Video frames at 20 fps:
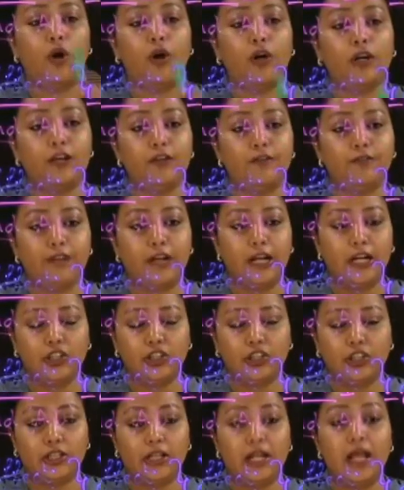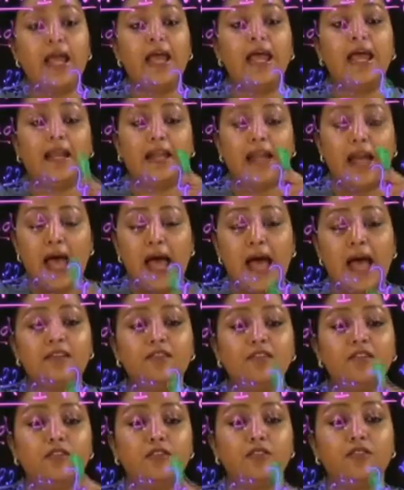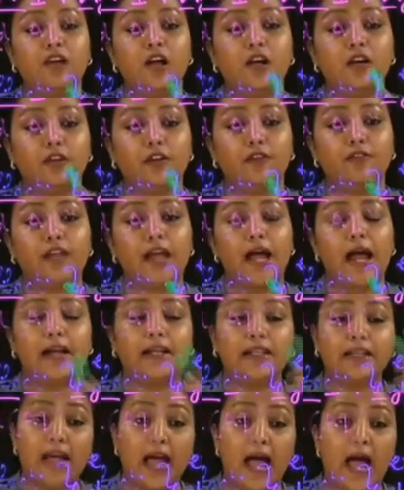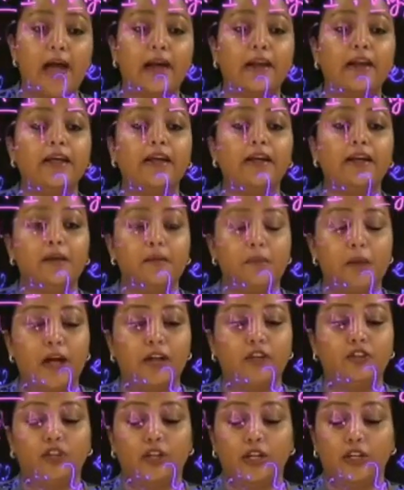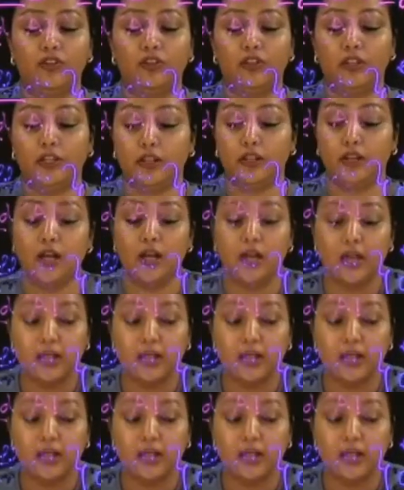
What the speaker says: or deflation, and as a result of that the aggregate demand changing.